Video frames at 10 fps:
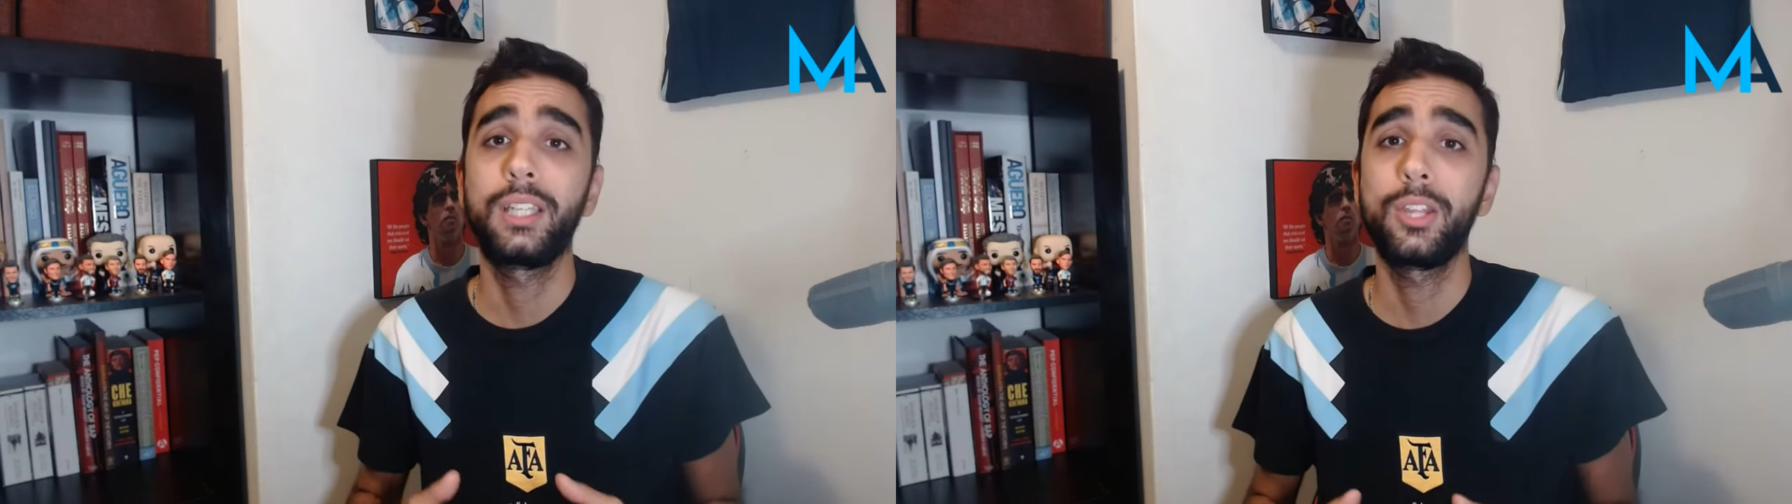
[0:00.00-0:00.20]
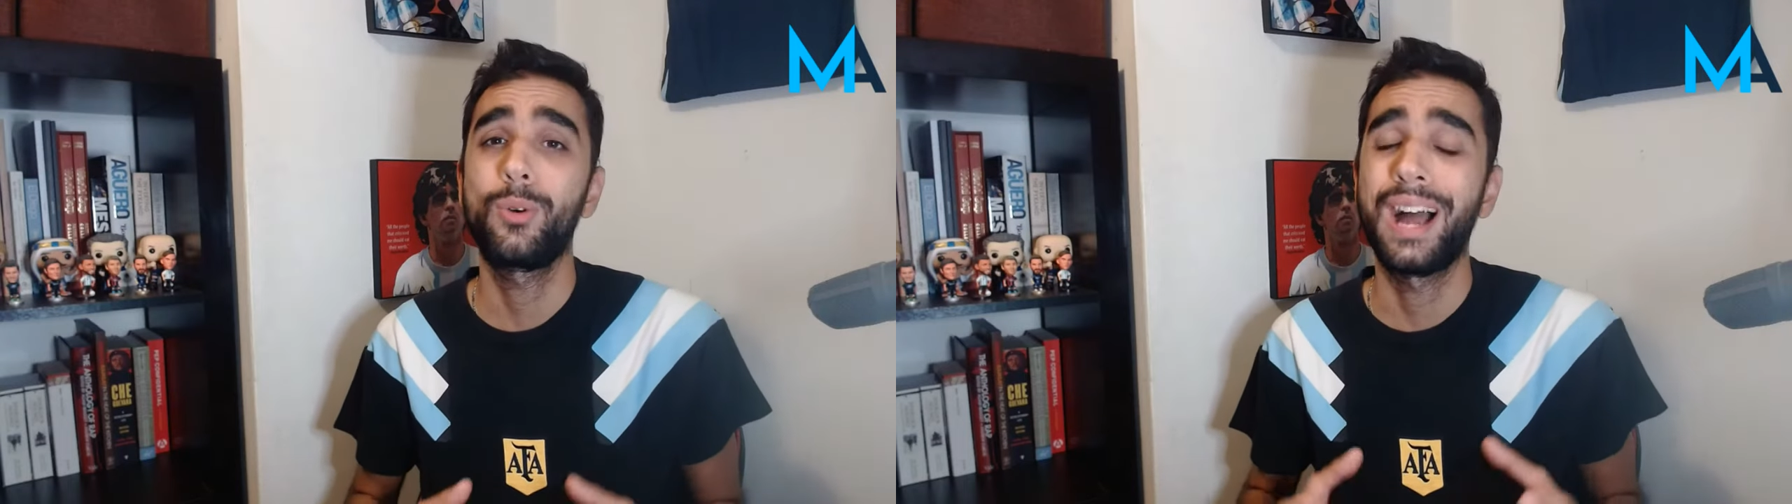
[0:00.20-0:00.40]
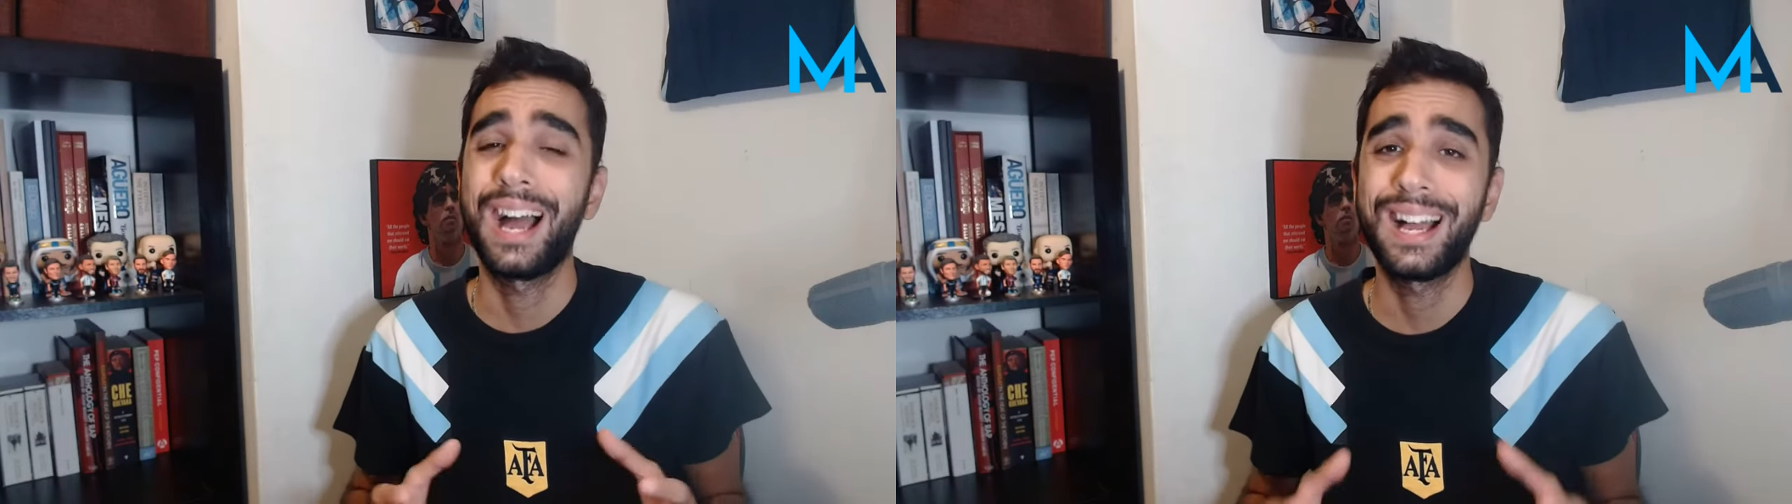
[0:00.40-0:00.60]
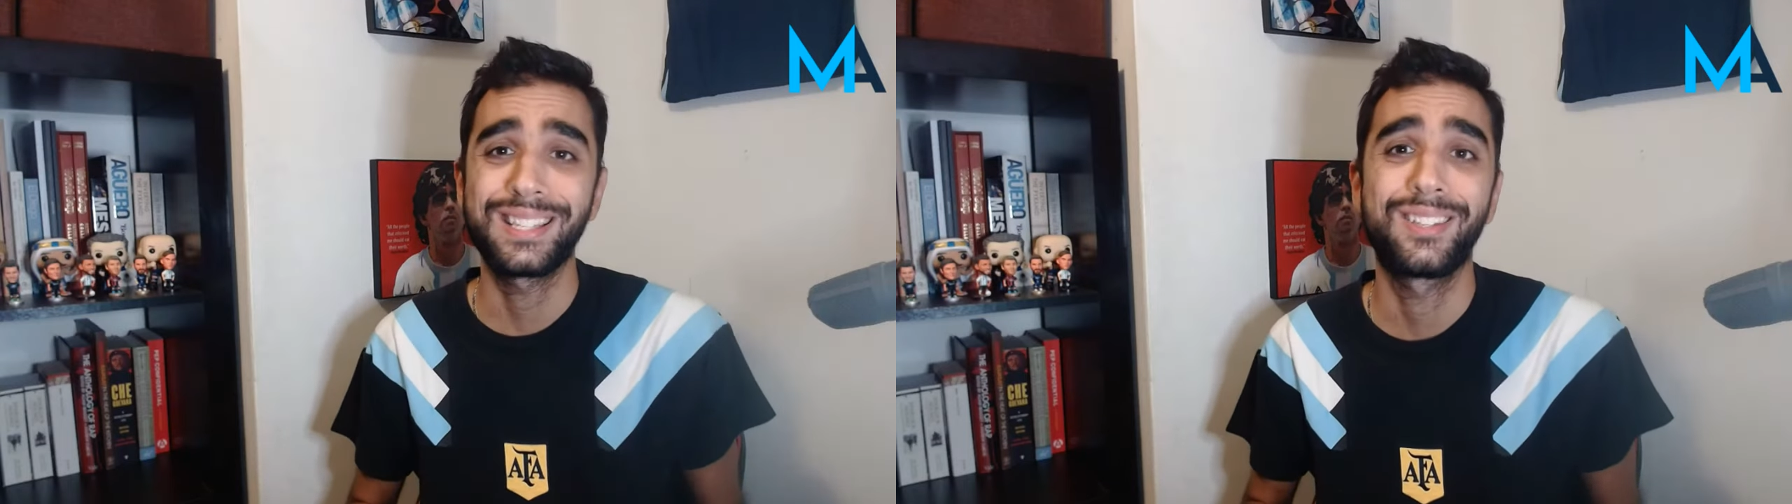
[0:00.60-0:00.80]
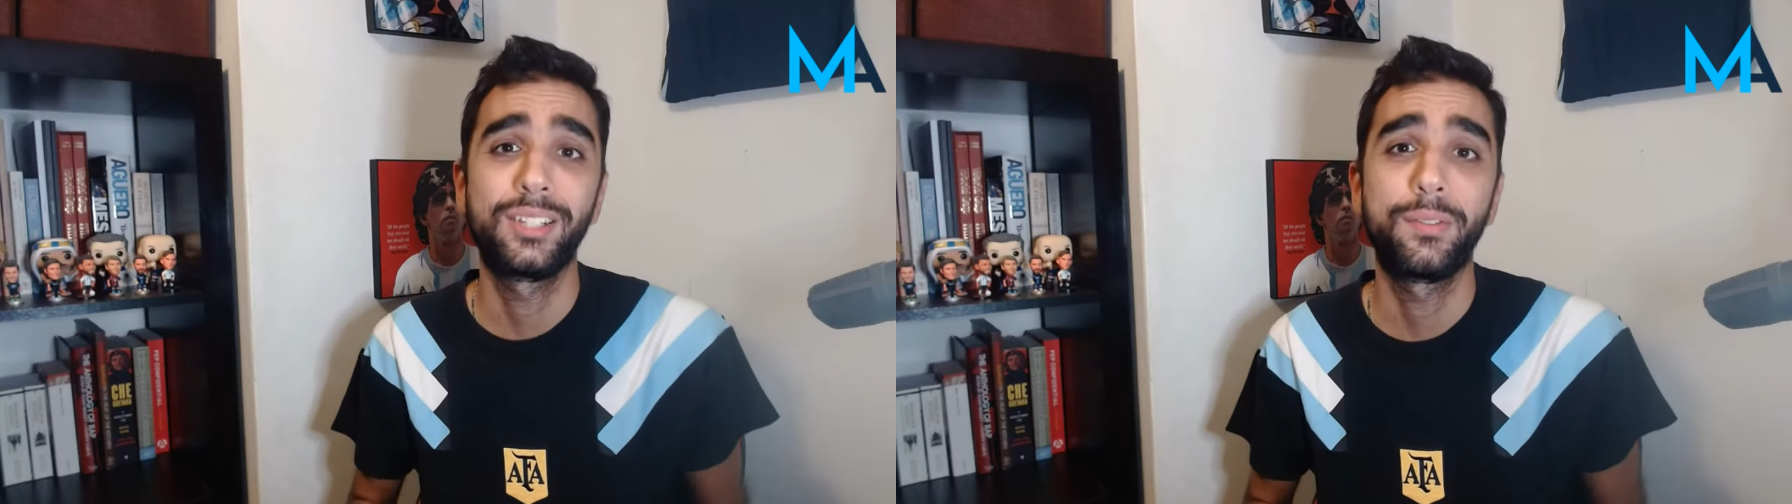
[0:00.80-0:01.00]
Guido has
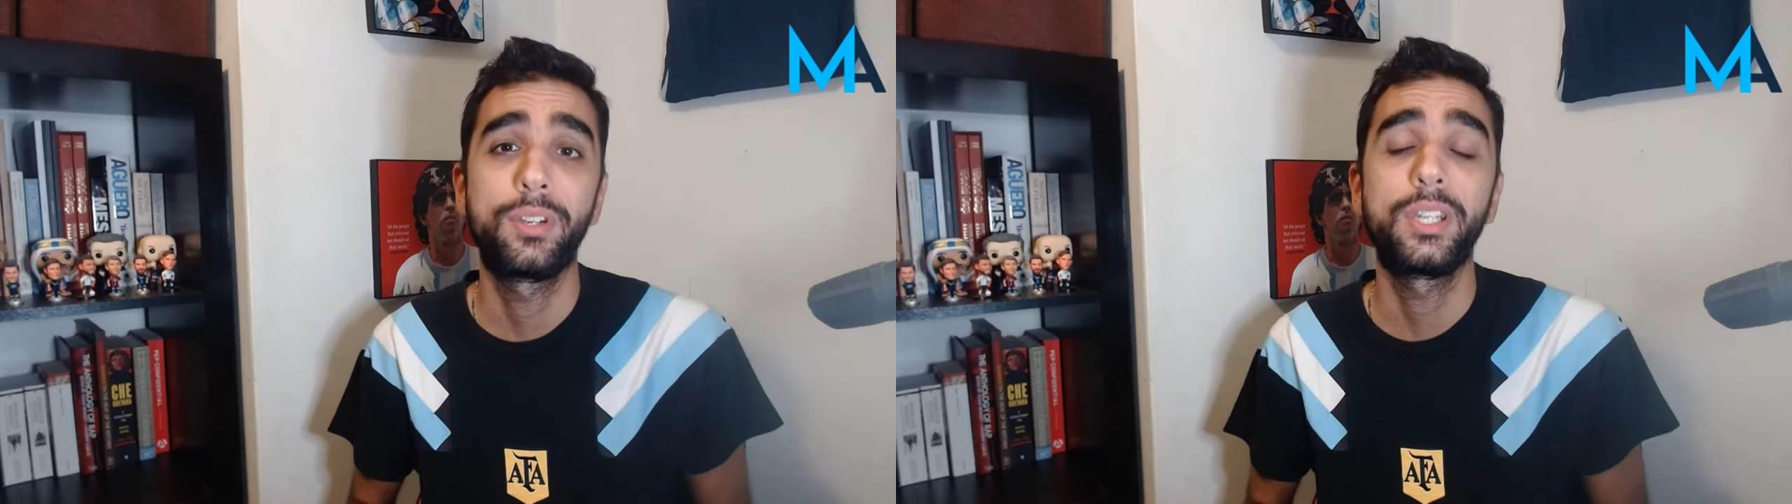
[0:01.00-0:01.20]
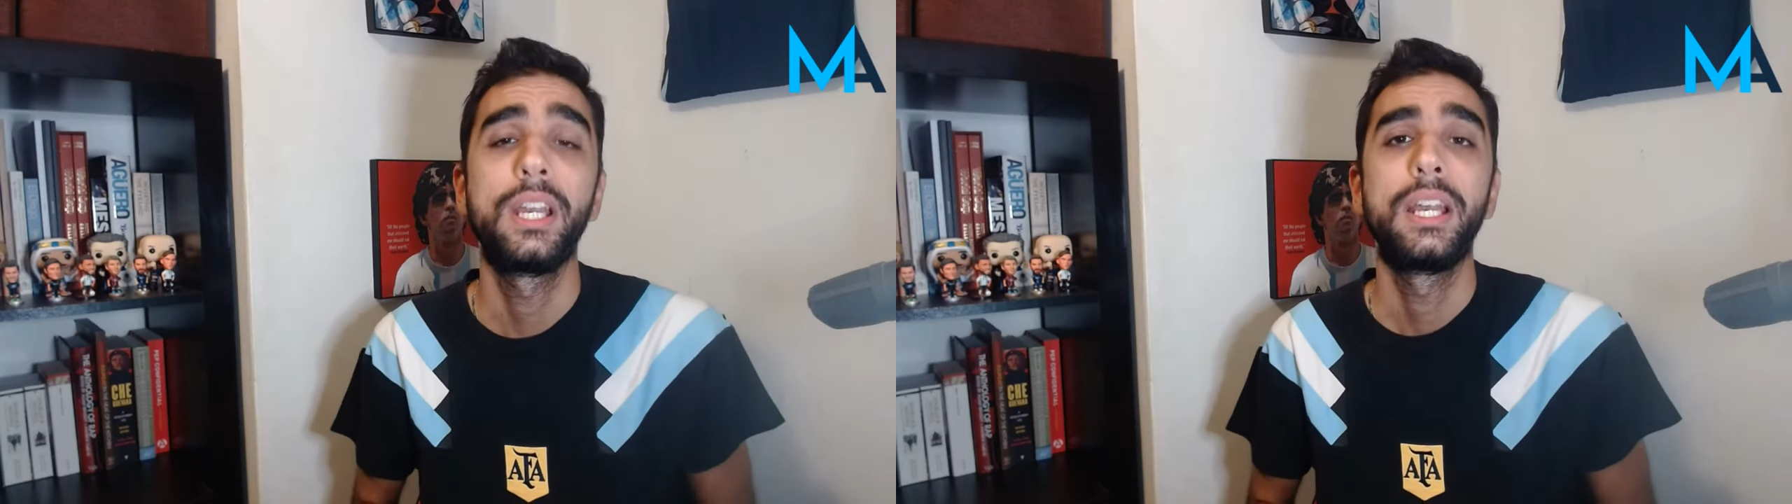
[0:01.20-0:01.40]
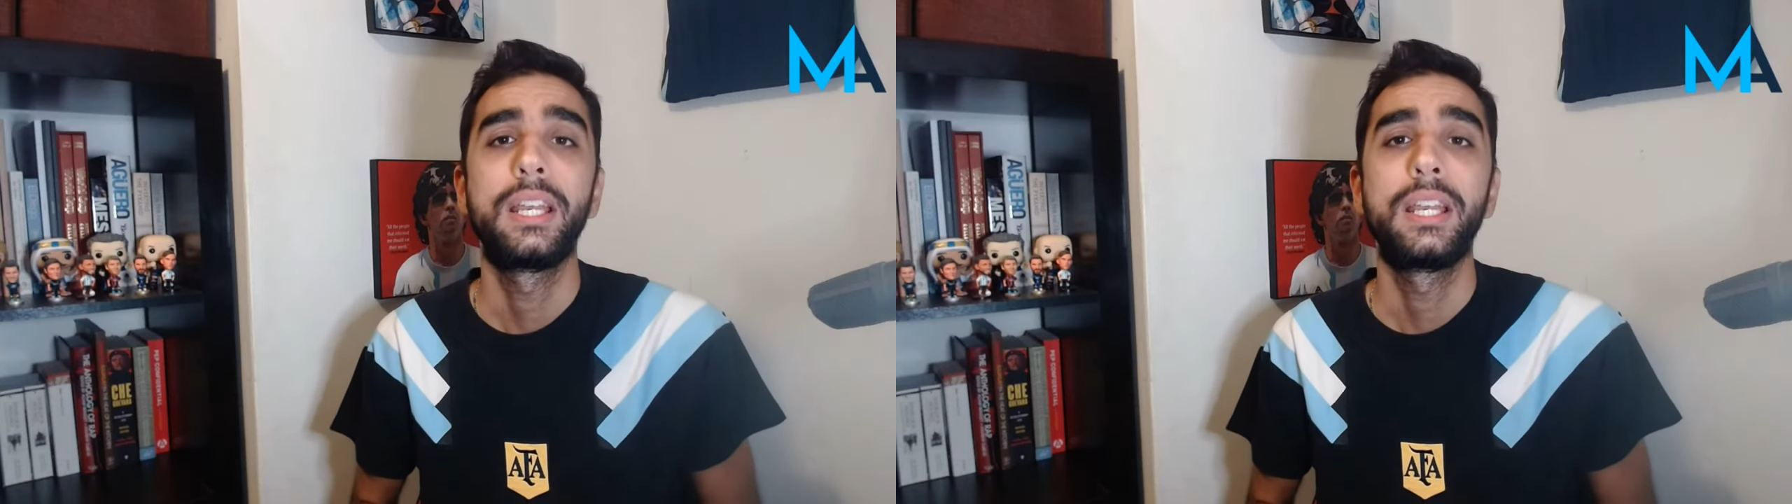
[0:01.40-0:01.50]
delivered.